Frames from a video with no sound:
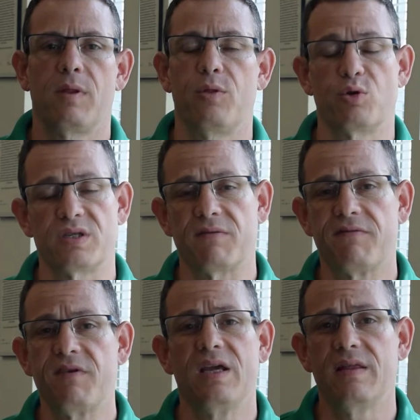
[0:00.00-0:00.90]
there's a
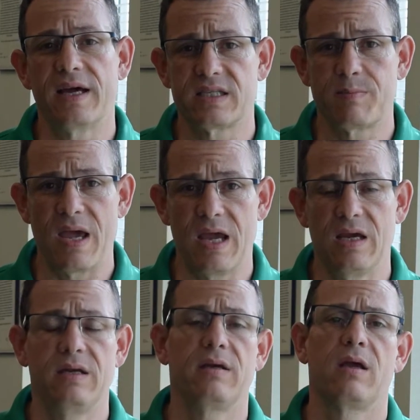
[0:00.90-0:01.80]
fee that's
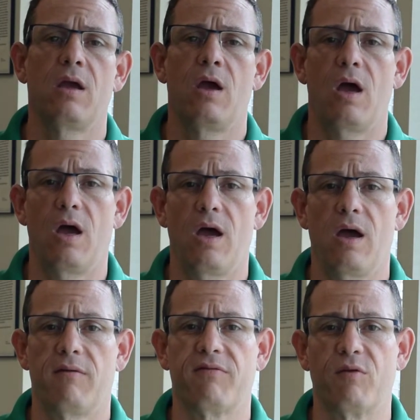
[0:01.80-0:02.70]
paid
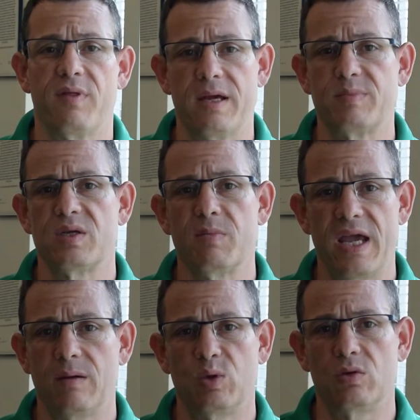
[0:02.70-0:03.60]
for them to be
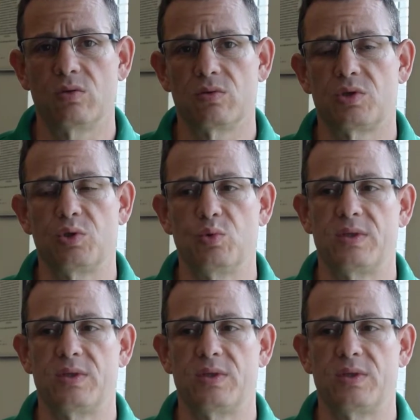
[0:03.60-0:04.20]
able to